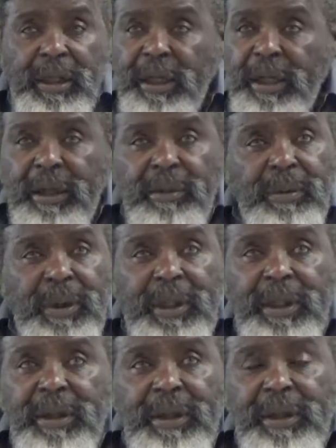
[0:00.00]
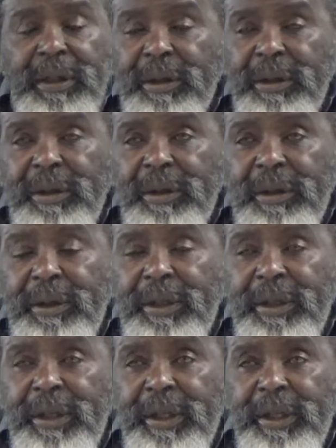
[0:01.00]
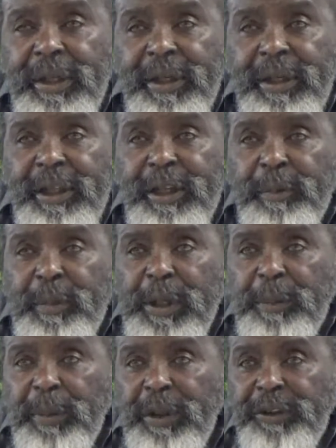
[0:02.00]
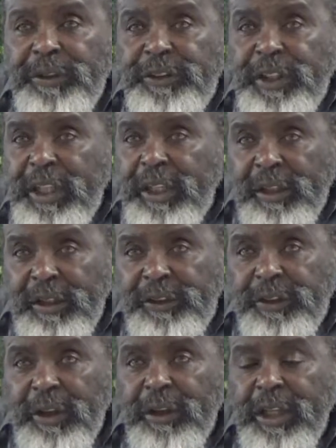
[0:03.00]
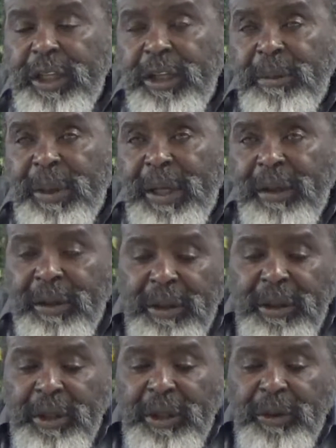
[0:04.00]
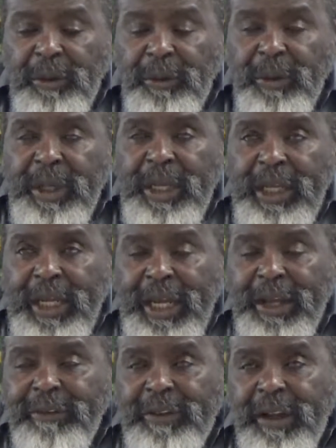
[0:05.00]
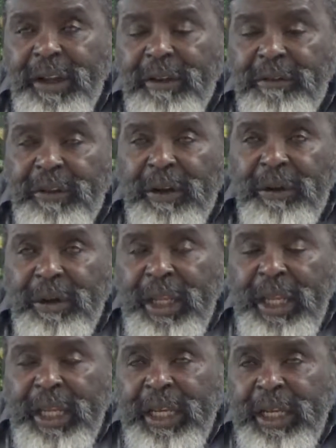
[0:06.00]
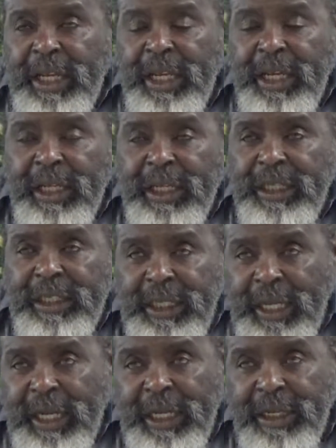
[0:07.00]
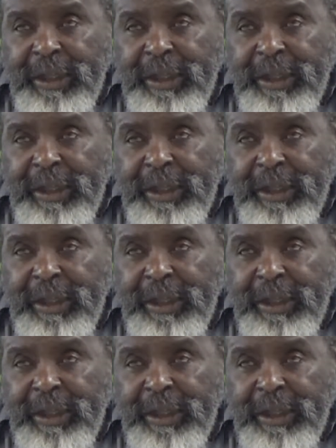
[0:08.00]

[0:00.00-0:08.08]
And what and the people are still talking about we have to vote in a good guy.